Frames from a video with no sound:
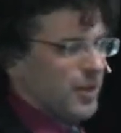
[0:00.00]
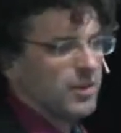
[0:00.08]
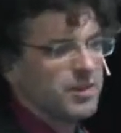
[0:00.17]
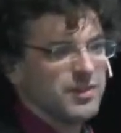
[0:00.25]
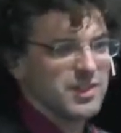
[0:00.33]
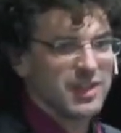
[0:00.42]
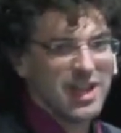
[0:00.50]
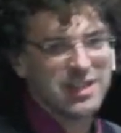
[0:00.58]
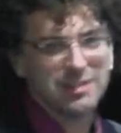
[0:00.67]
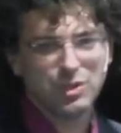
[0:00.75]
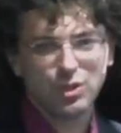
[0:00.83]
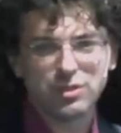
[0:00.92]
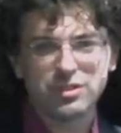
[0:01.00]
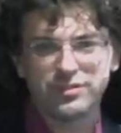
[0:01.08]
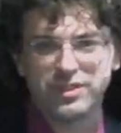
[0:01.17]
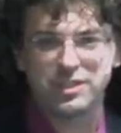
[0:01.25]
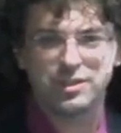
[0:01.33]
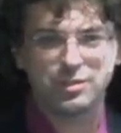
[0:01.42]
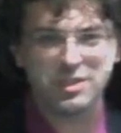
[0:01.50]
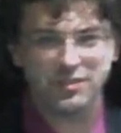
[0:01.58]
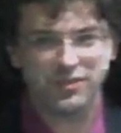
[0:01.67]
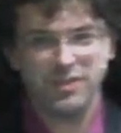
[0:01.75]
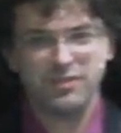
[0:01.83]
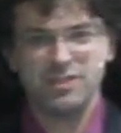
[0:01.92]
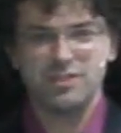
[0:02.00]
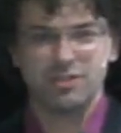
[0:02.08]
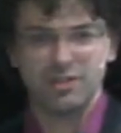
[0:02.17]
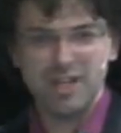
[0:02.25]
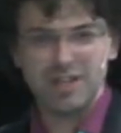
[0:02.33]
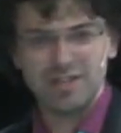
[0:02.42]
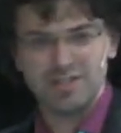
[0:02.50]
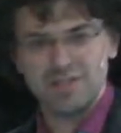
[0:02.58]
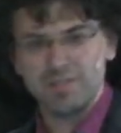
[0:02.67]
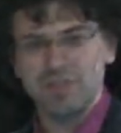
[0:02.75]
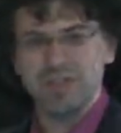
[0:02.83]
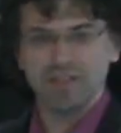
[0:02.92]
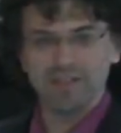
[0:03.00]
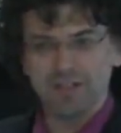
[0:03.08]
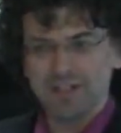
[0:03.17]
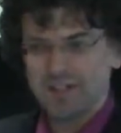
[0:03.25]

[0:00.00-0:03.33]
have heard of this guy named Ogilvy, who in the 50s created something.